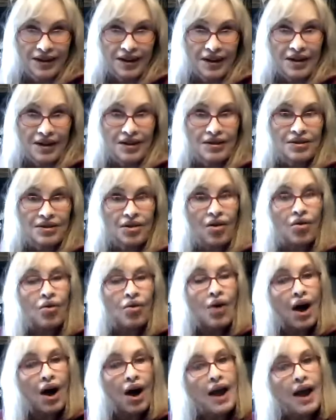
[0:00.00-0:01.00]
So
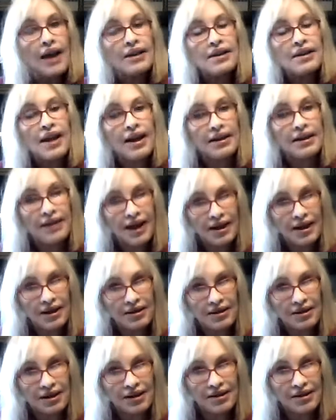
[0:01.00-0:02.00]
I take that into
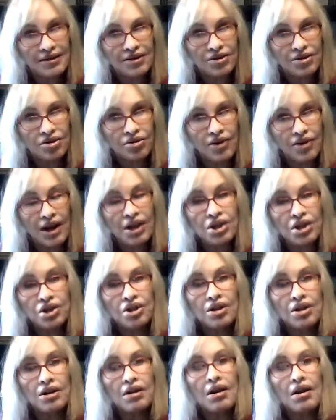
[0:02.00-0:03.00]

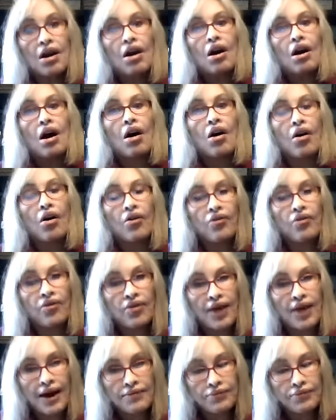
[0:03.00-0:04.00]
consideration of
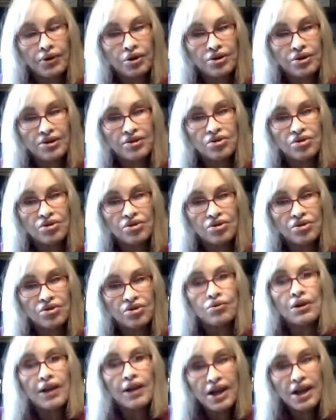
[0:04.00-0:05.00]
that person's
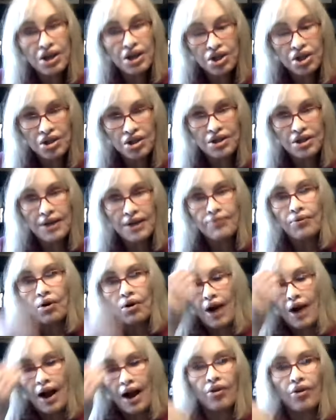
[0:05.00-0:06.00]
relationship or
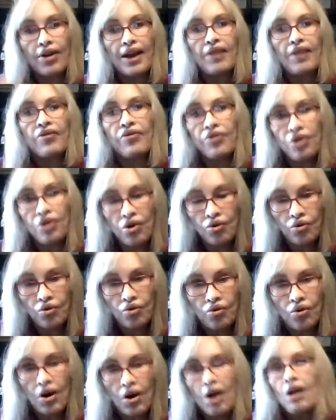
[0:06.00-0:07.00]
how they
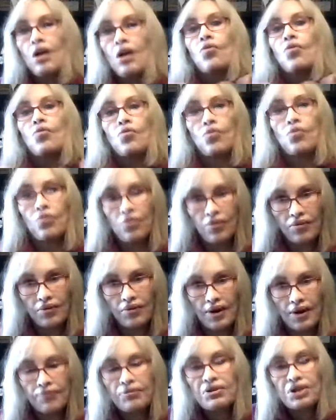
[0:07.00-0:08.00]
view a
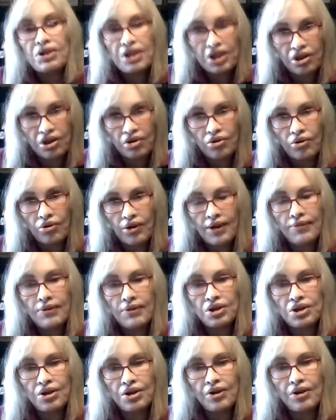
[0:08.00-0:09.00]
particular image
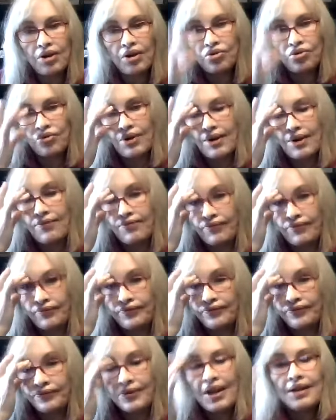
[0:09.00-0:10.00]
in their dream.
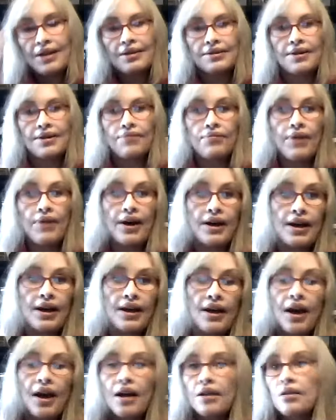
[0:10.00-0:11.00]

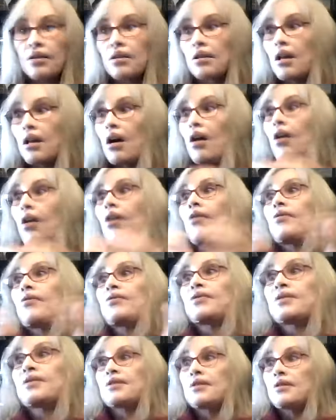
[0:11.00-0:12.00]
Somebody loves
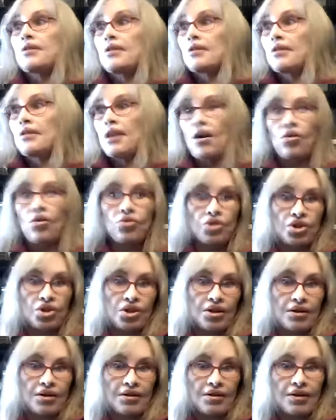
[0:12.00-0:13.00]
the
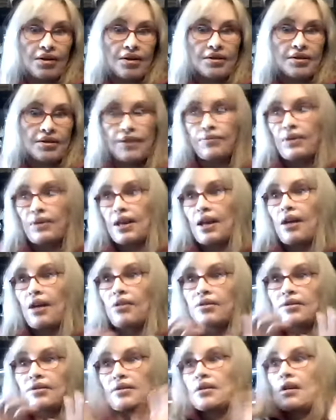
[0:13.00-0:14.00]
ocean. Somebody
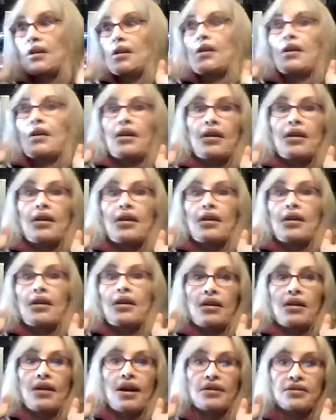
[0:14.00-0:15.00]
else
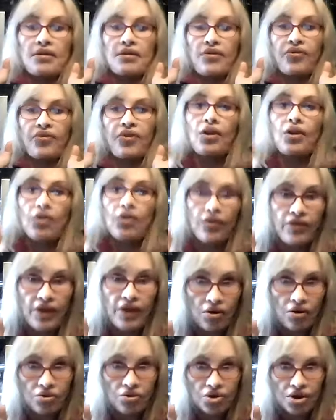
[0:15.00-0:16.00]
has a fear of the
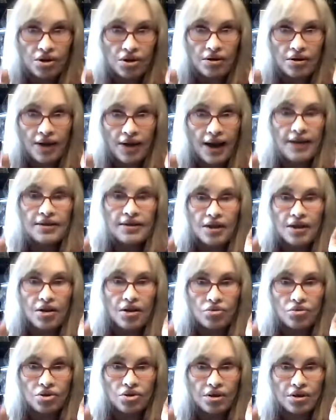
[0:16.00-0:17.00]
ocean, hates the
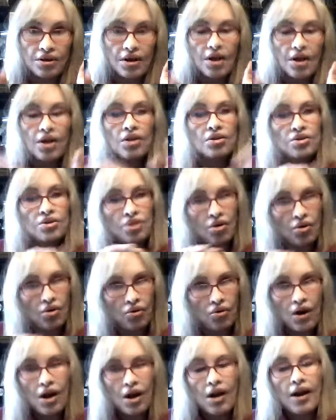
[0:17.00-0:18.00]
ocean. So
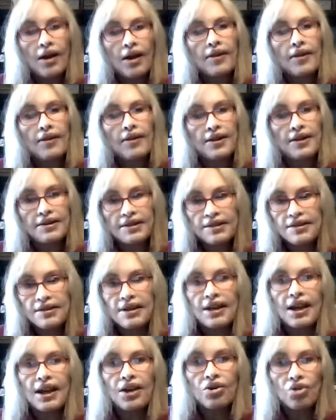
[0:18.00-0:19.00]
this is an
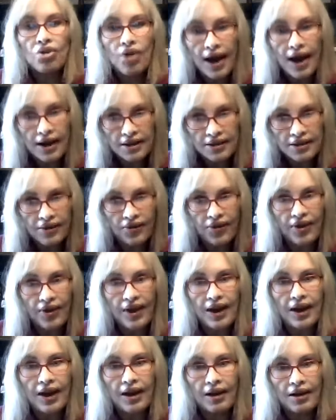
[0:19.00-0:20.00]
interactive
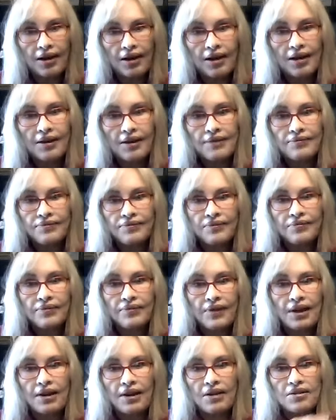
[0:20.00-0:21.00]
thing.
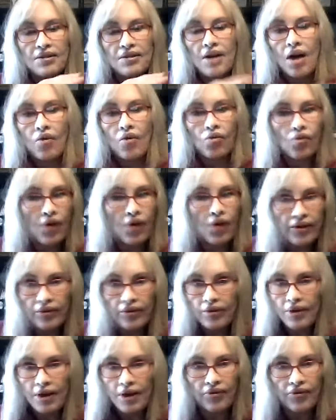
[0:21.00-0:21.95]
It's not one